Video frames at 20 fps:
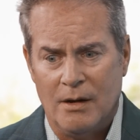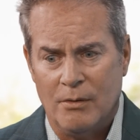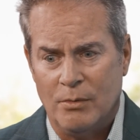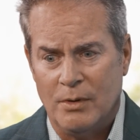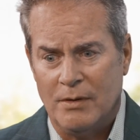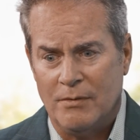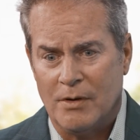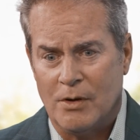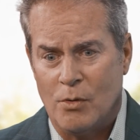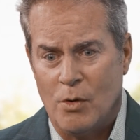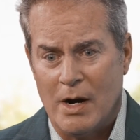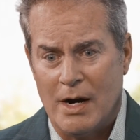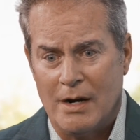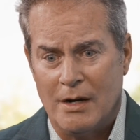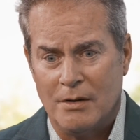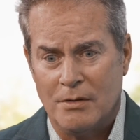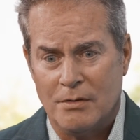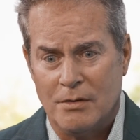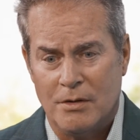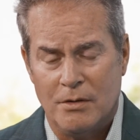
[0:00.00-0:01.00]
We've
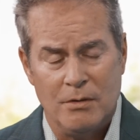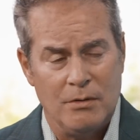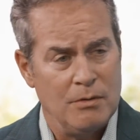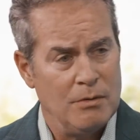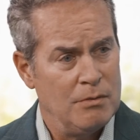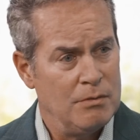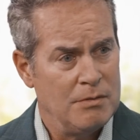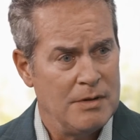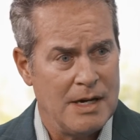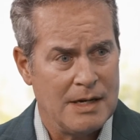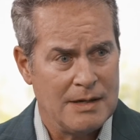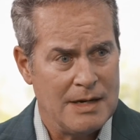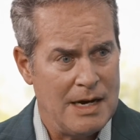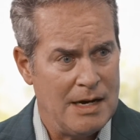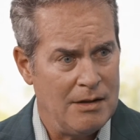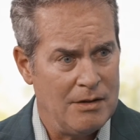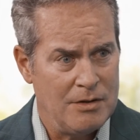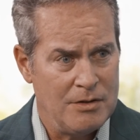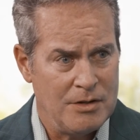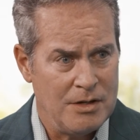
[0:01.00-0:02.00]
acquired 2
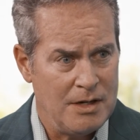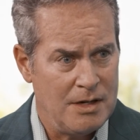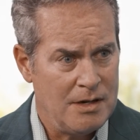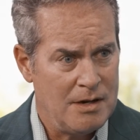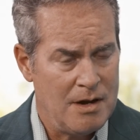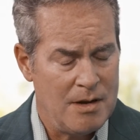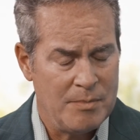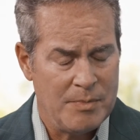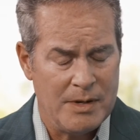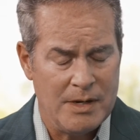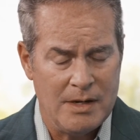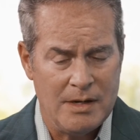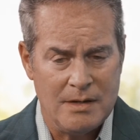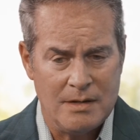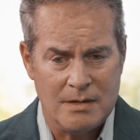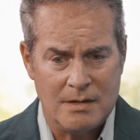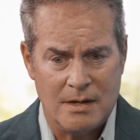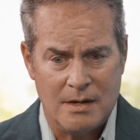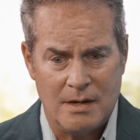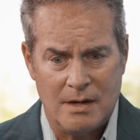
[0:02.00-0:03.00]
technology
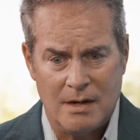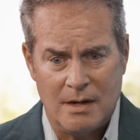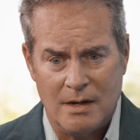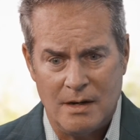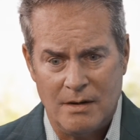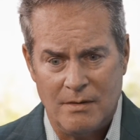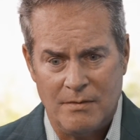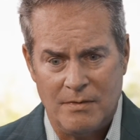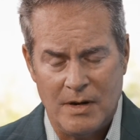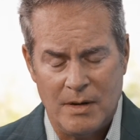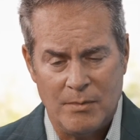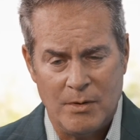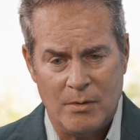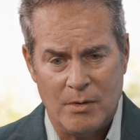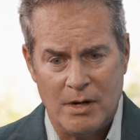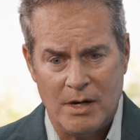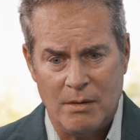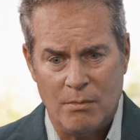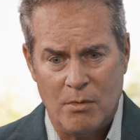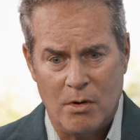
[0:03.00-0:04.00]
companies in
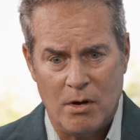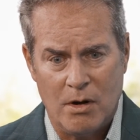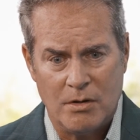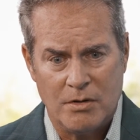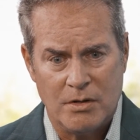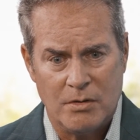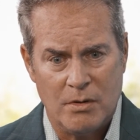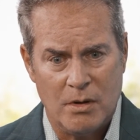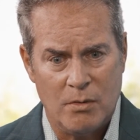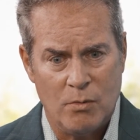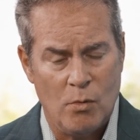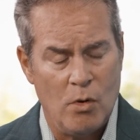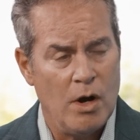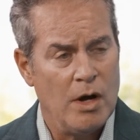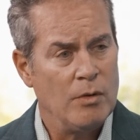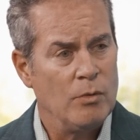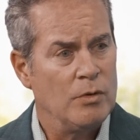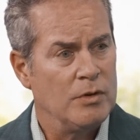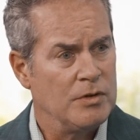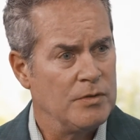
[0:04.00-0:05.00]
February and March.
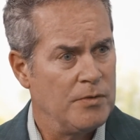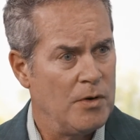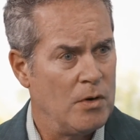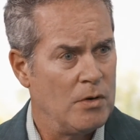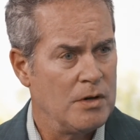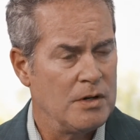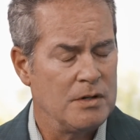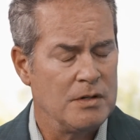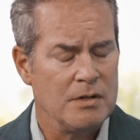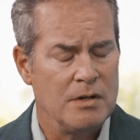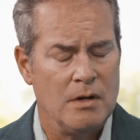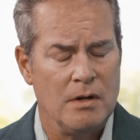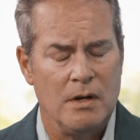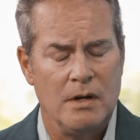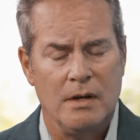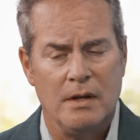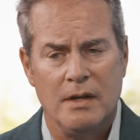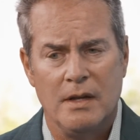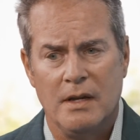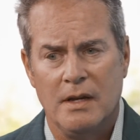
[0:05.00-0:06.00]
One was focused
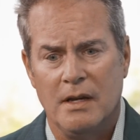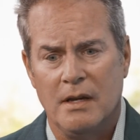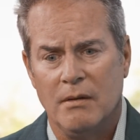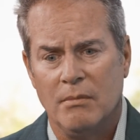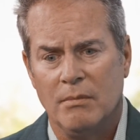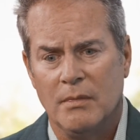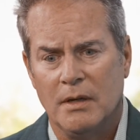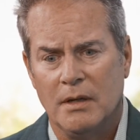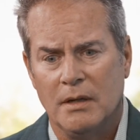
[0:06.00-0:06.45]
on the